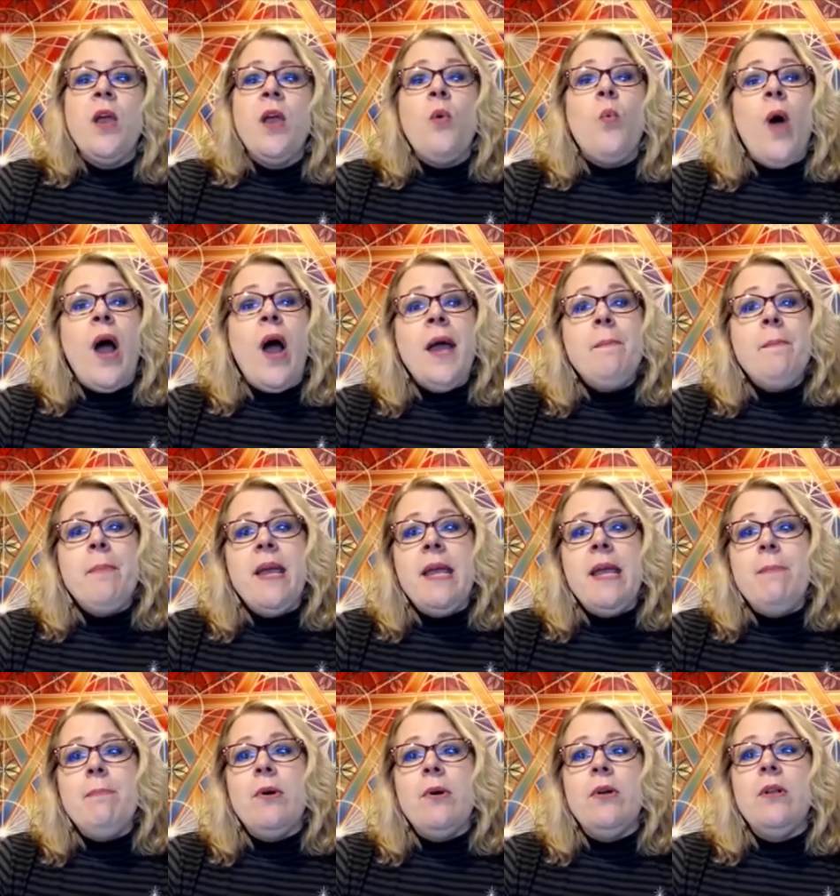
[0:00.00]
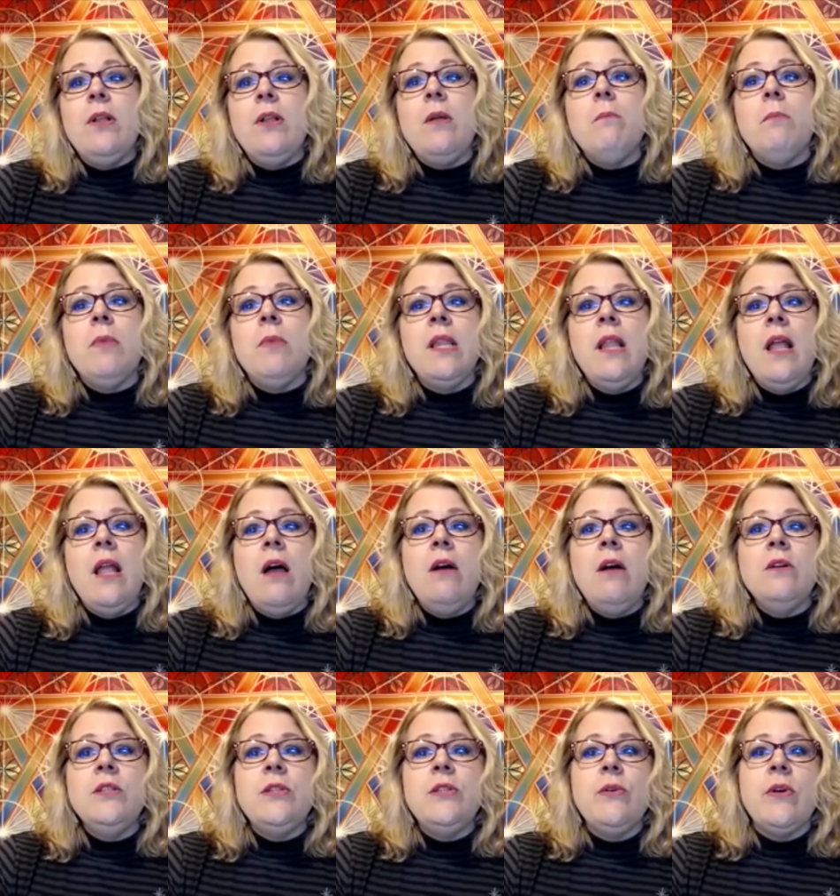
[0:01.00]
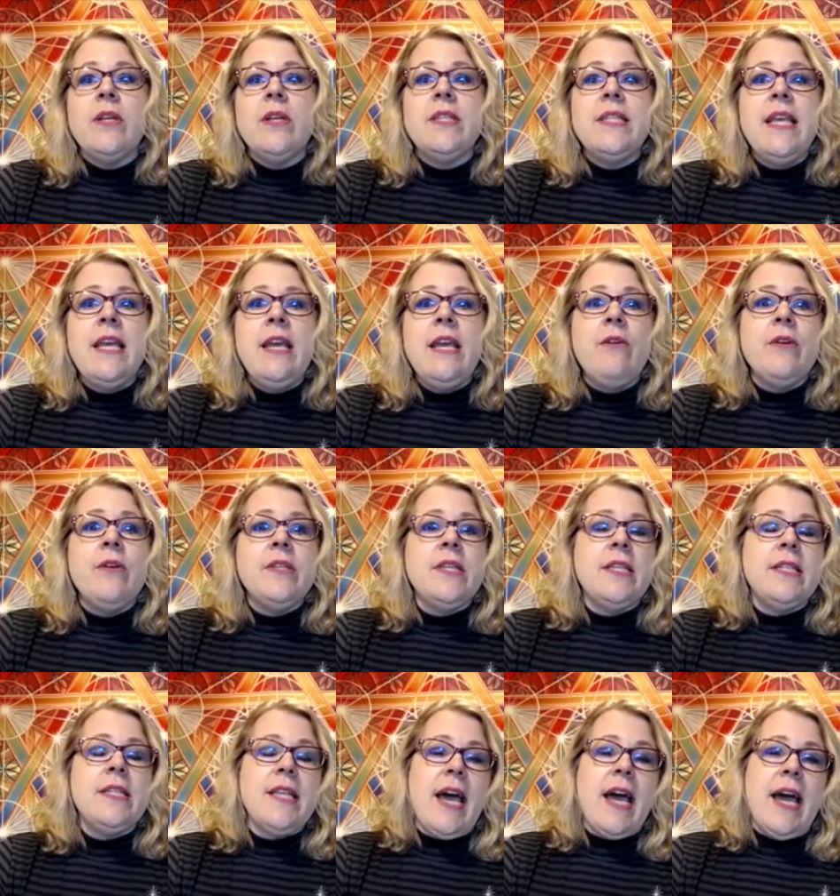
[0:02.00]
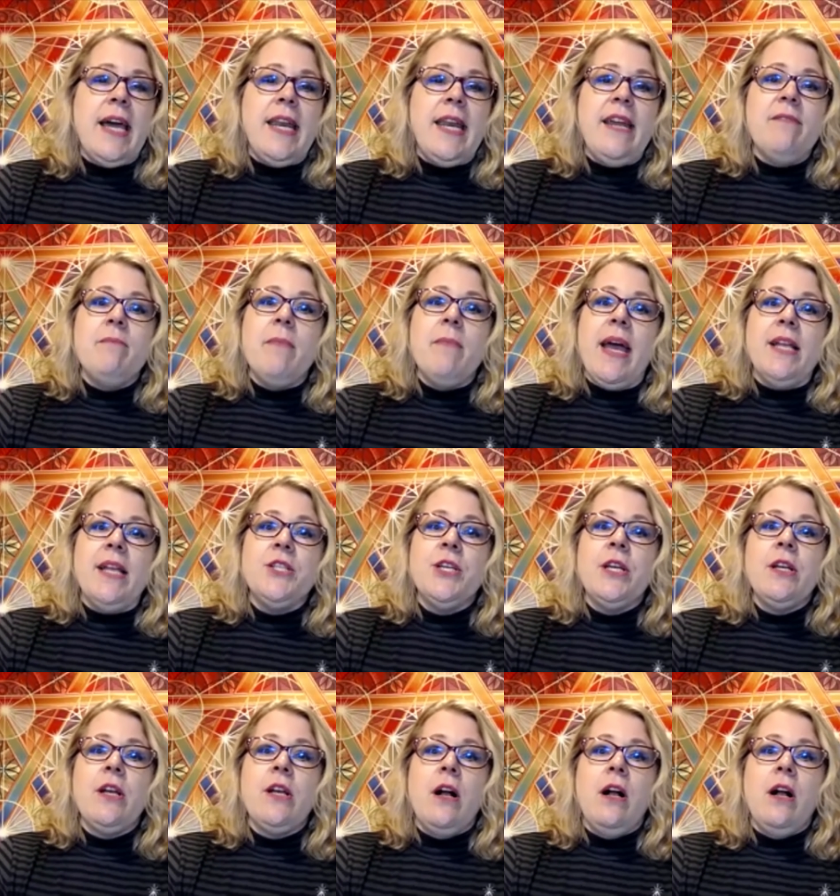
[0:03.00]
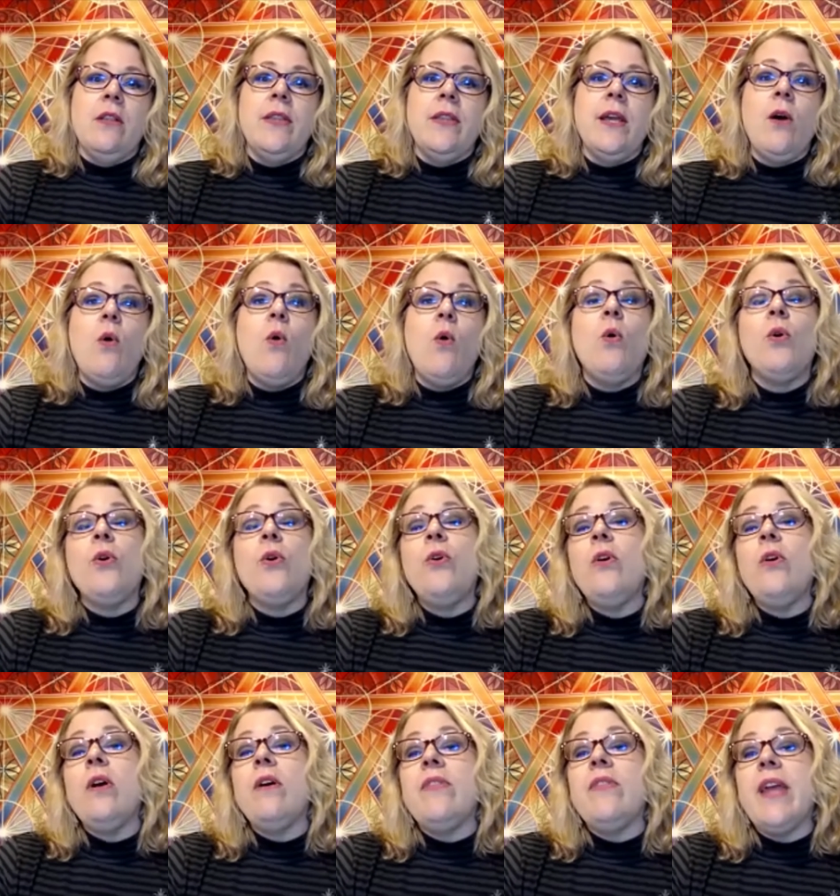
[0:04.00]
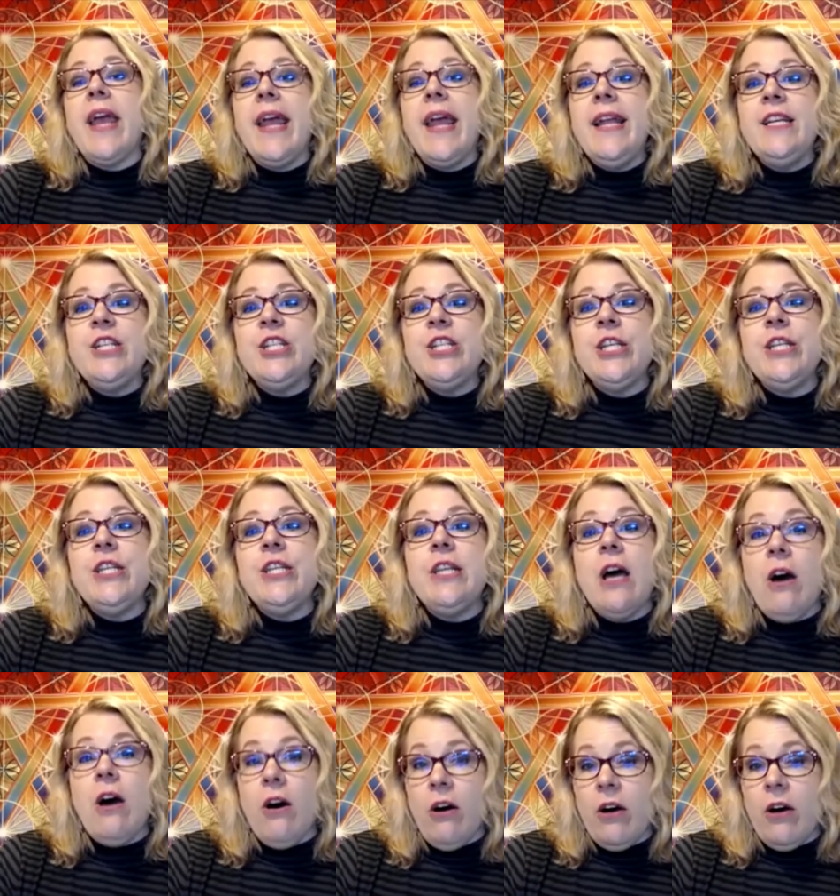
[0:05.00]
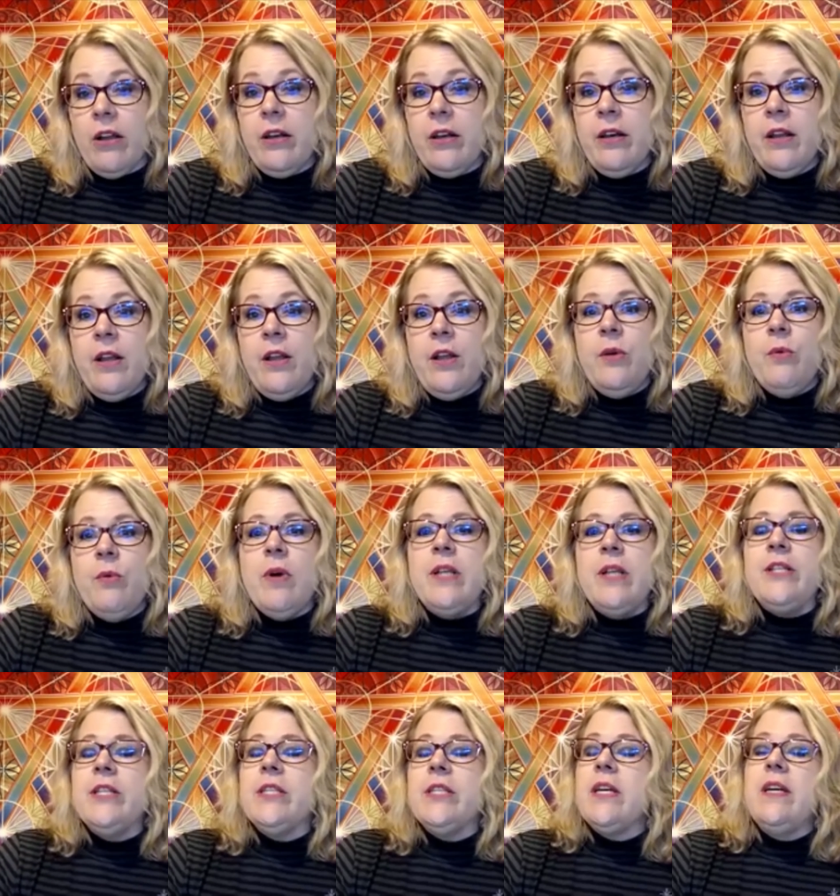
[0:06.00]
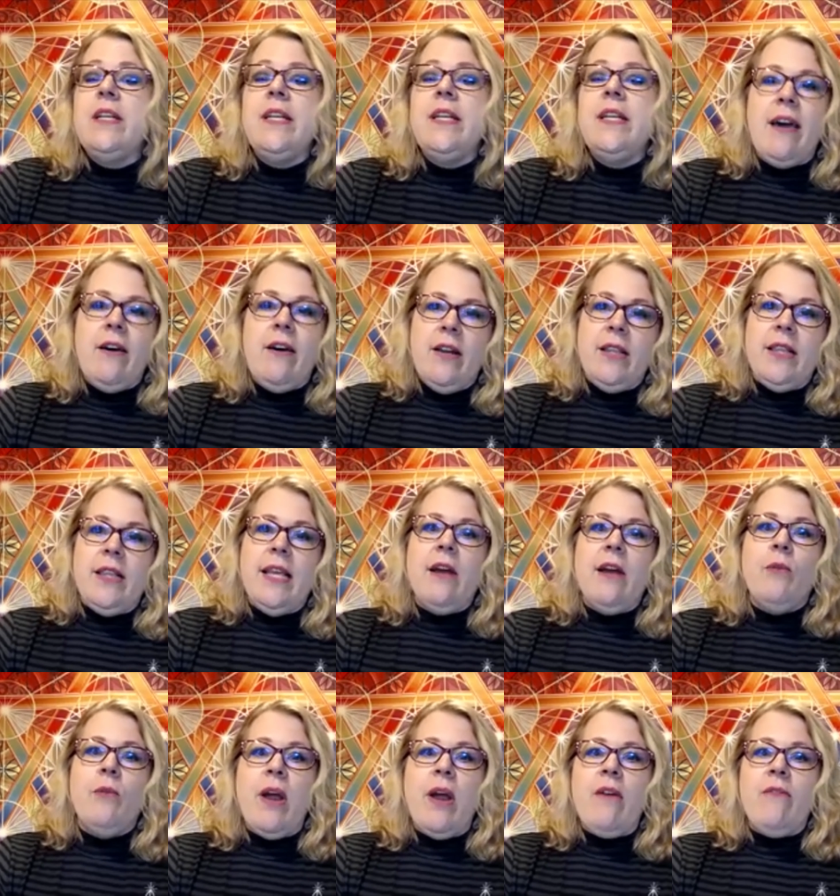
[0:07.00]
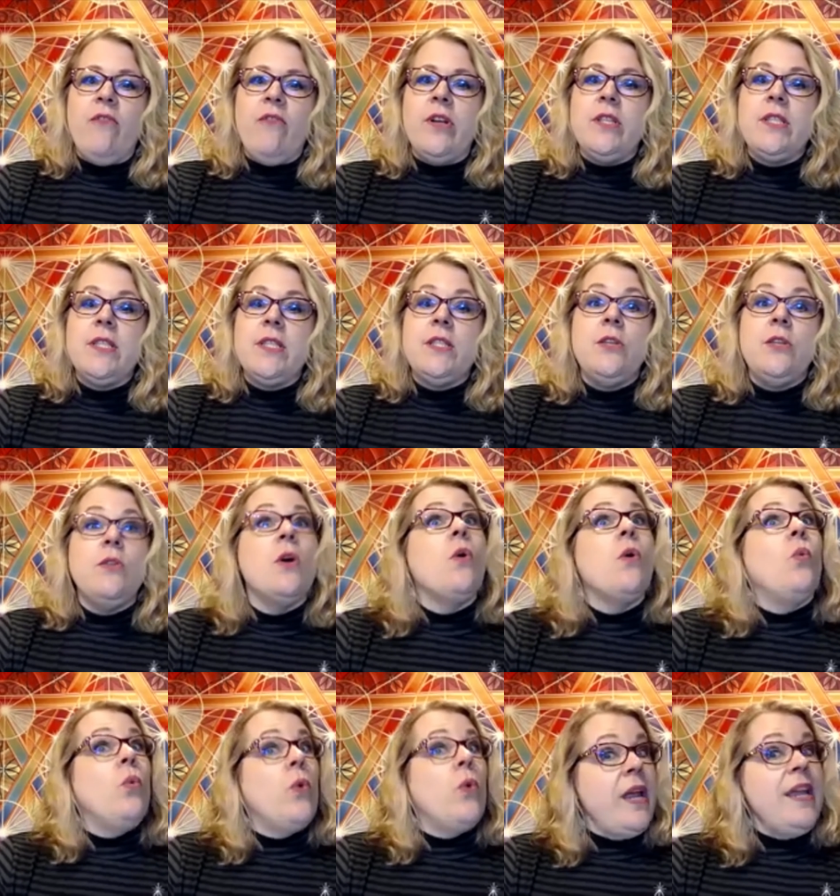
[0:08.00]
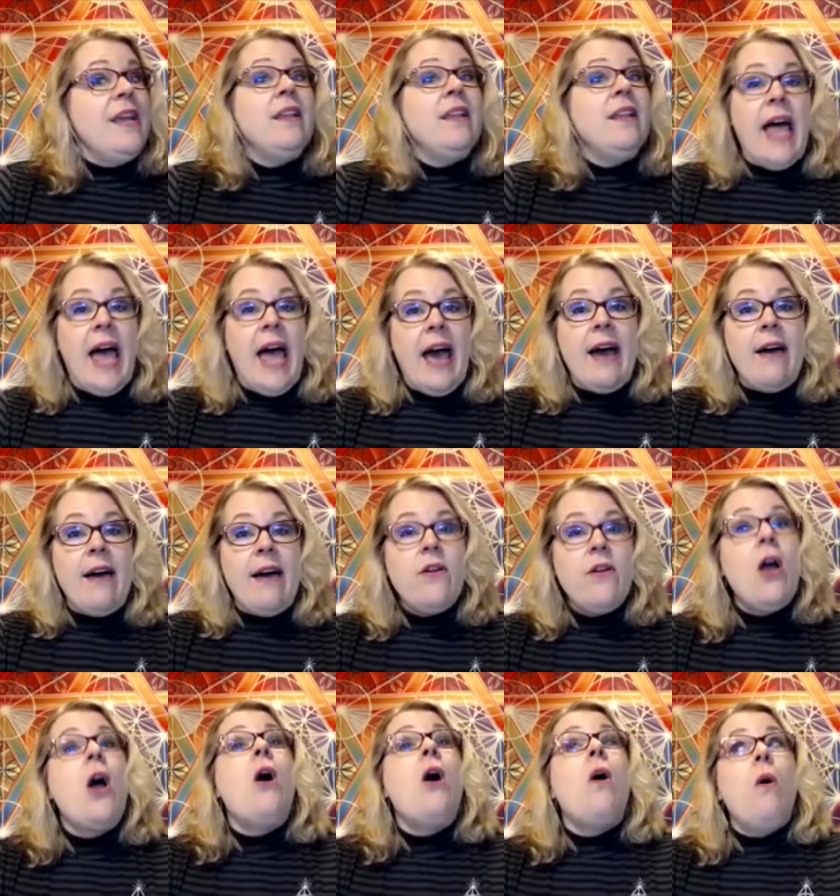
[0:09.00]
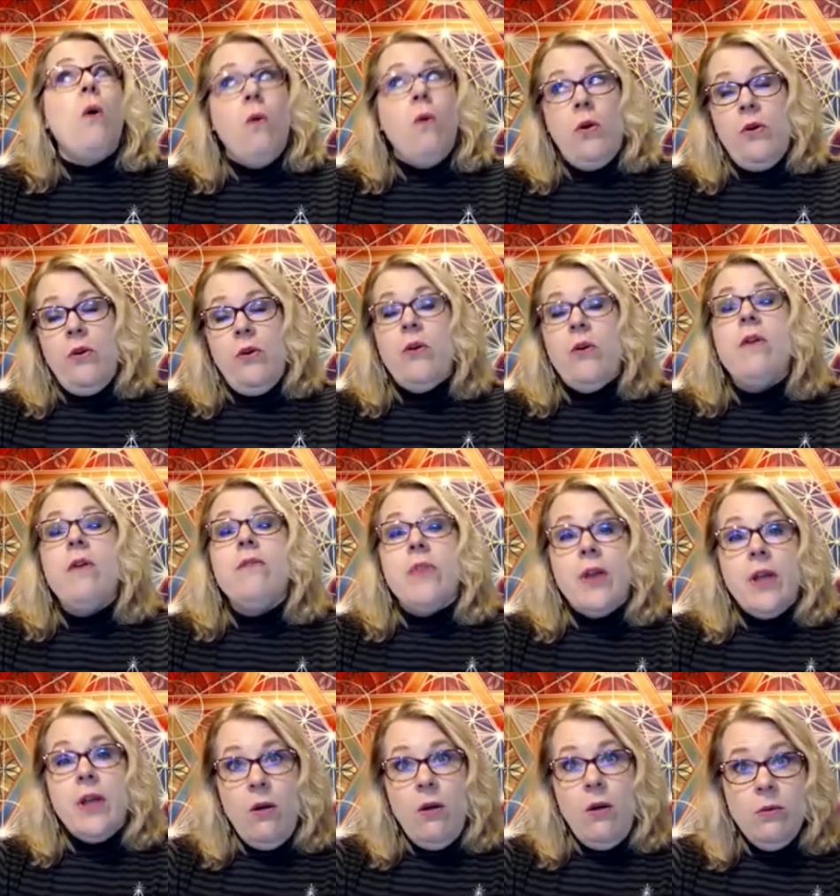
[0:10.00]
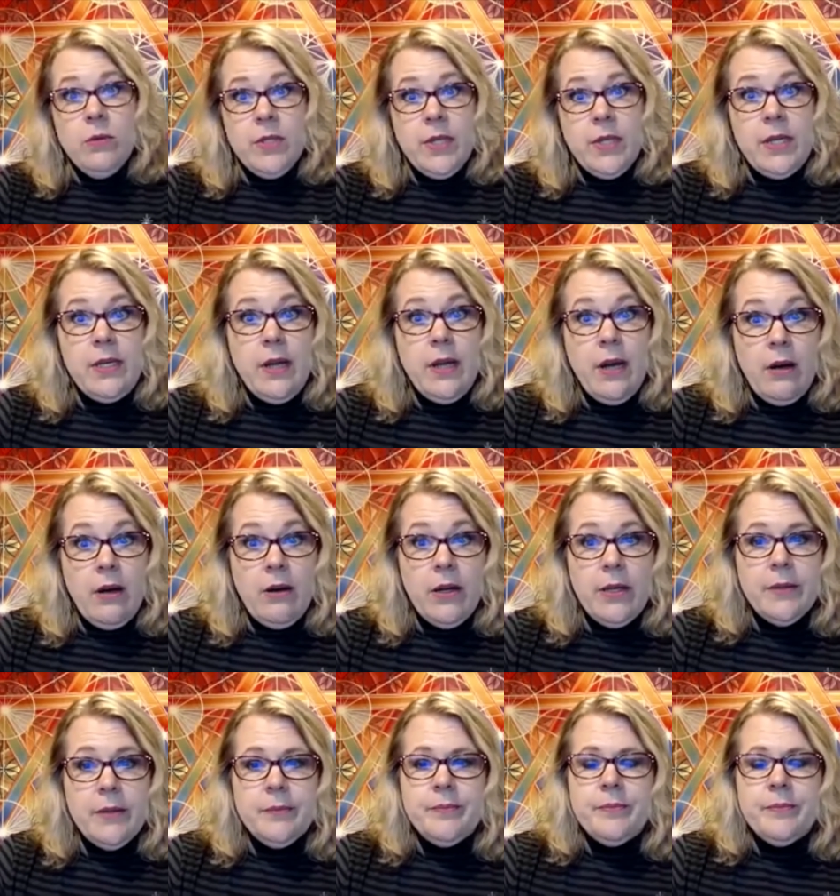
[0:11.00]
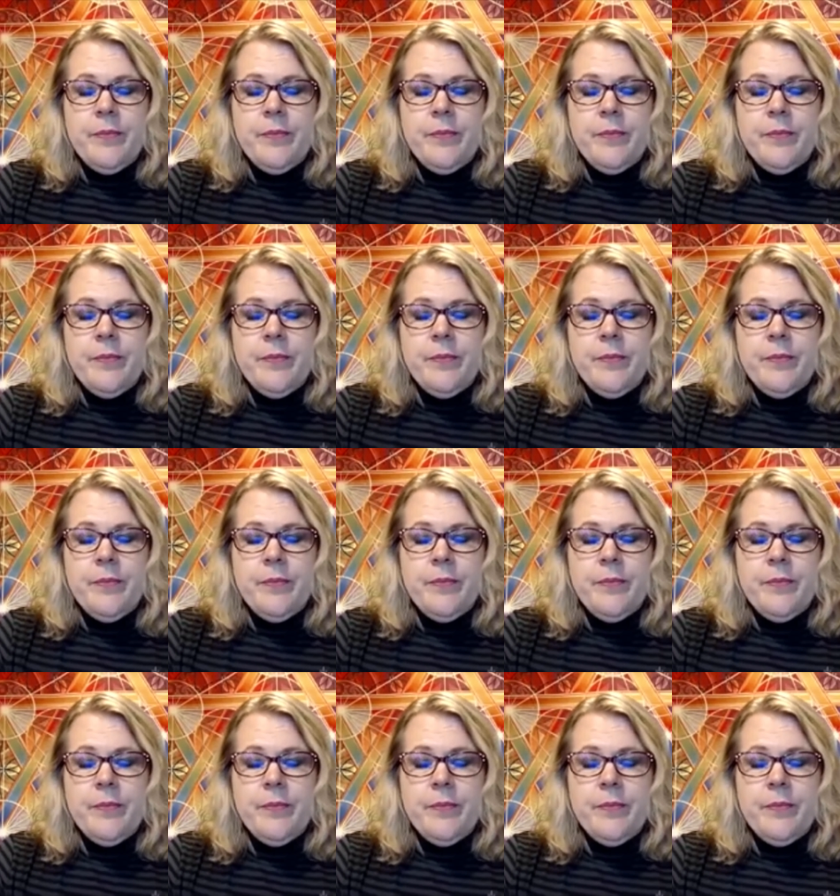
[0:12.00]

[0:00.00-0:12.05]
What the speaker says: white people belong to a secret society of magic called the Order of the Ancient Dawn, which is undoubtedly a reference to the real-life Order of the Golden Dawn.